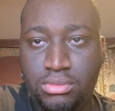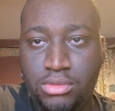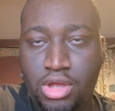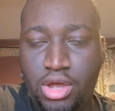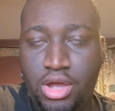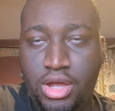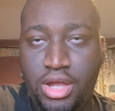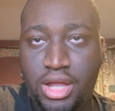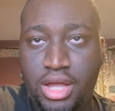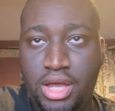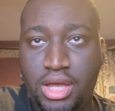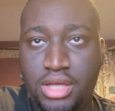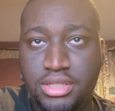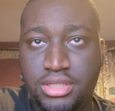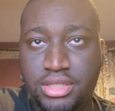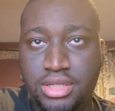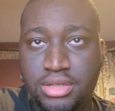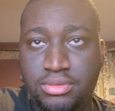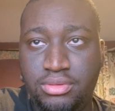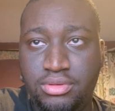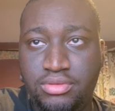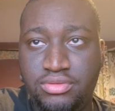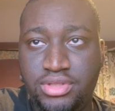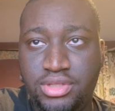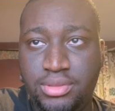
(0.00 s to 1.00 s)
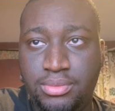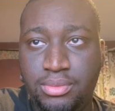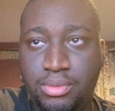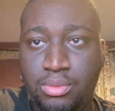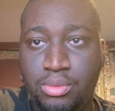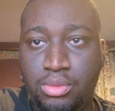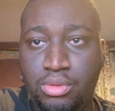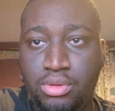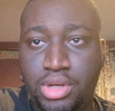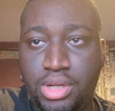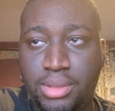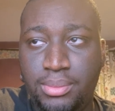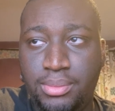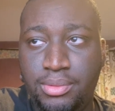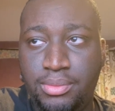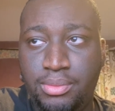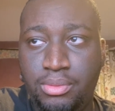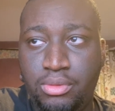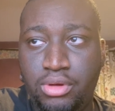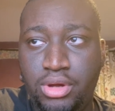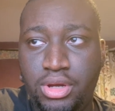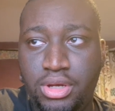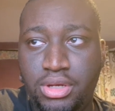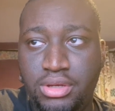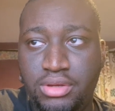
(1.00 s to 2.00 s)
Hi guys, I didn't know Civil War. Now,
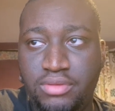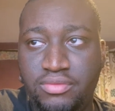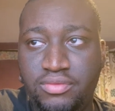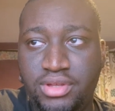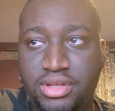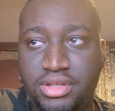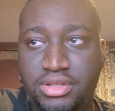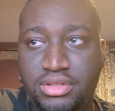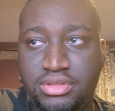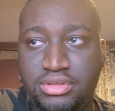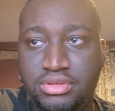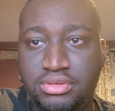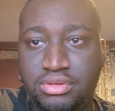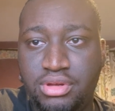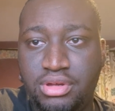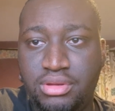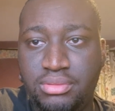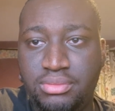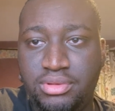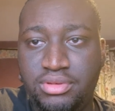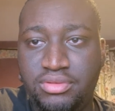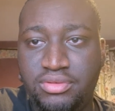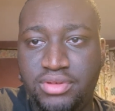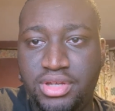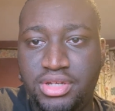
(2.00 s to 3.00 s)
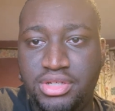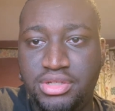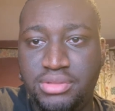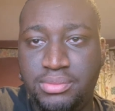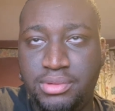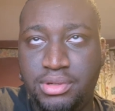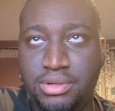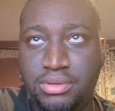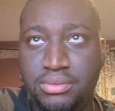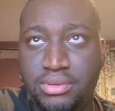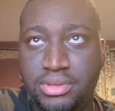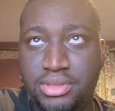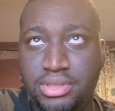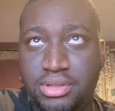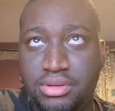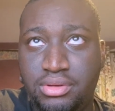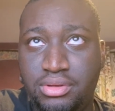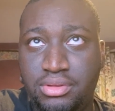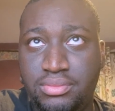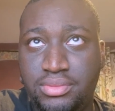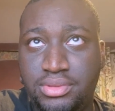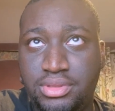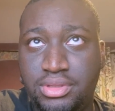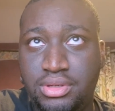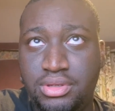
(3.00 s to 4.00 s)
before I do, like, subscribe. Okay, Shabar, as I'm
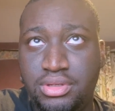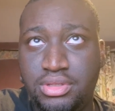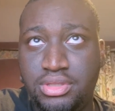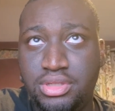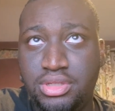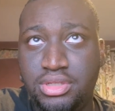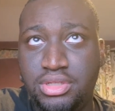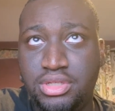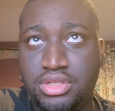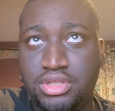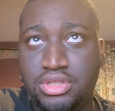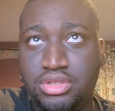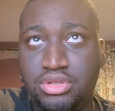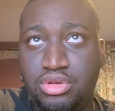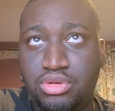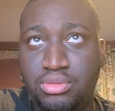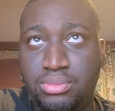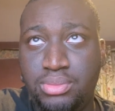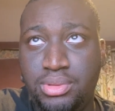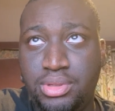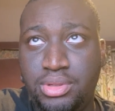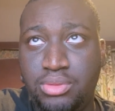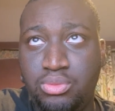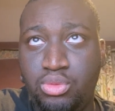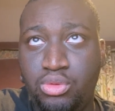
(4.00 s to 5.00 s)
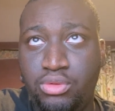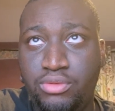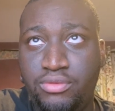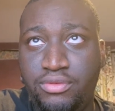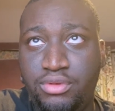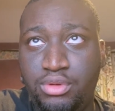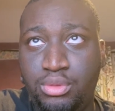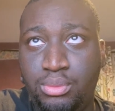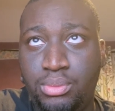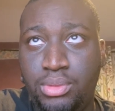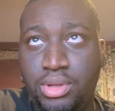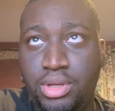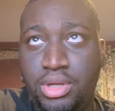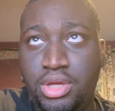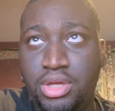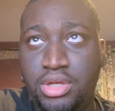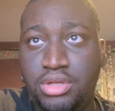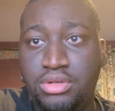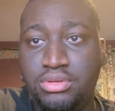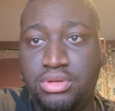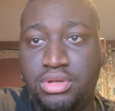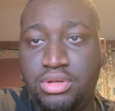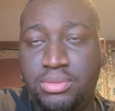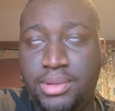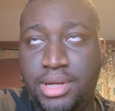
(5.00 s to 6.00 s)
going to say, is a dystopian war film
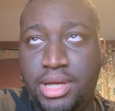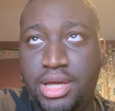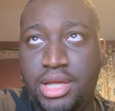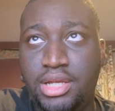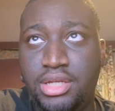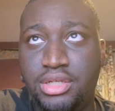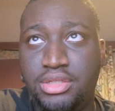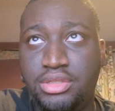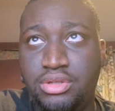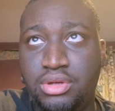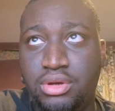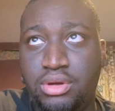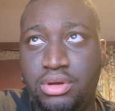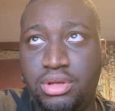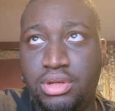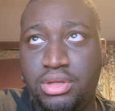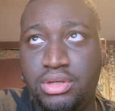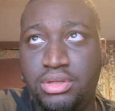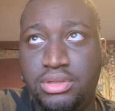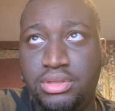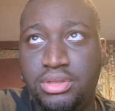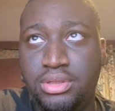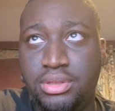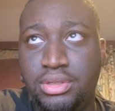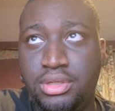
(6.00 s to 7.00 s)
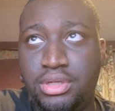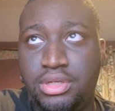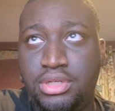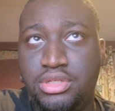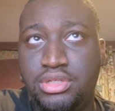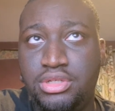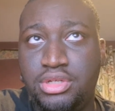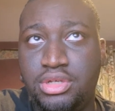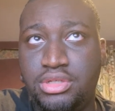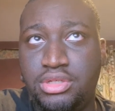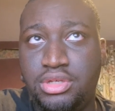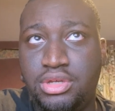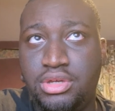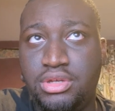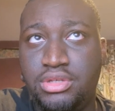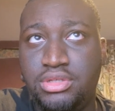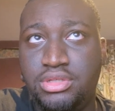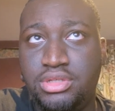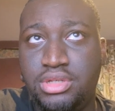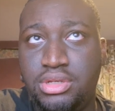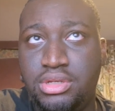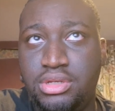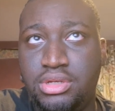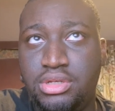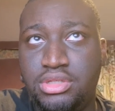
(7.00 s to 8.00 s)
directed by Alex Garland. It stars
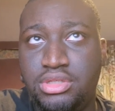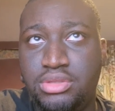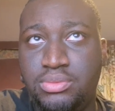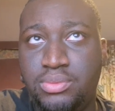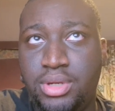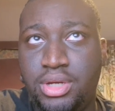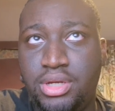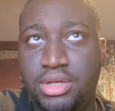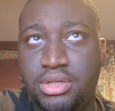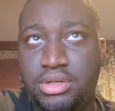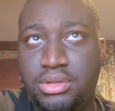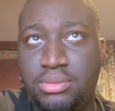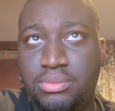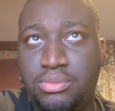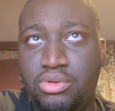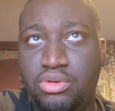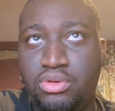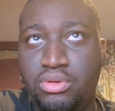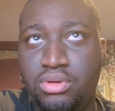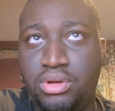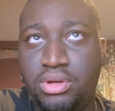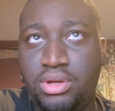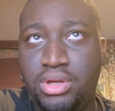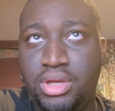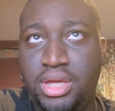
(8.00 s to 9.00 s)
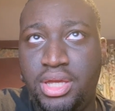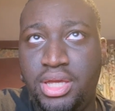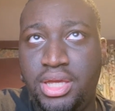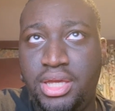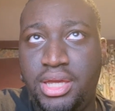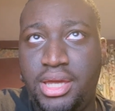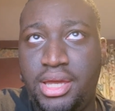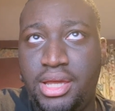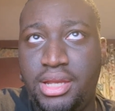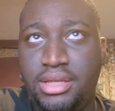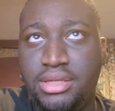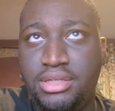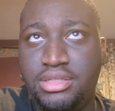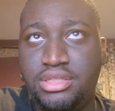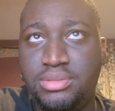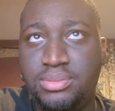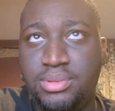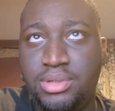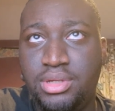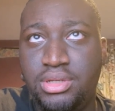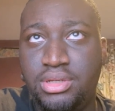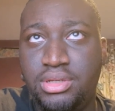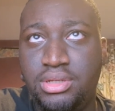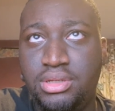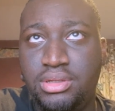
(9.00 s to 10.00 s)
Kirsten Dunst, Wagner Moura, Kelly
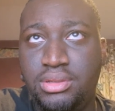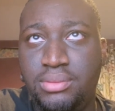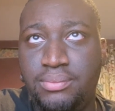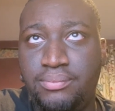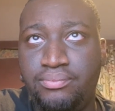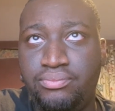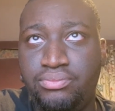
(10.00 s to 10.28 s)
Spaney,